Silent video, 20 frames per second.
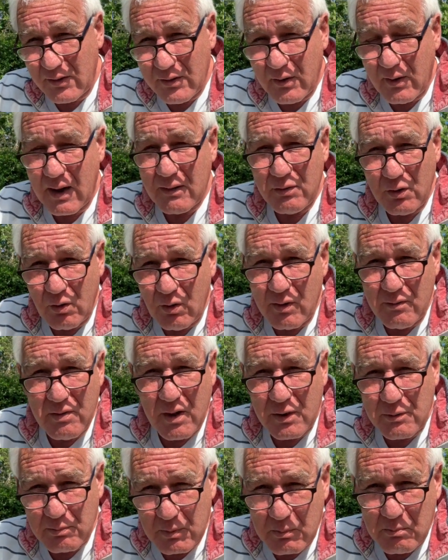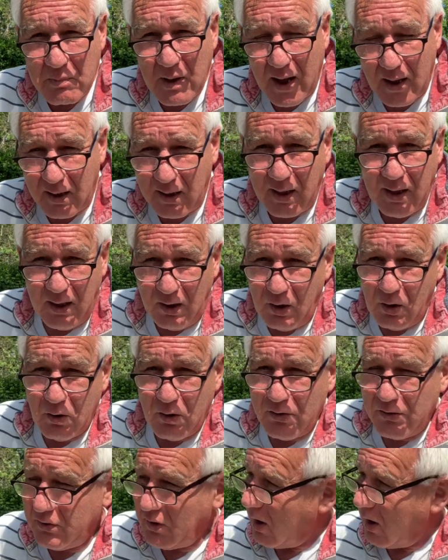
to have your investment back in goods.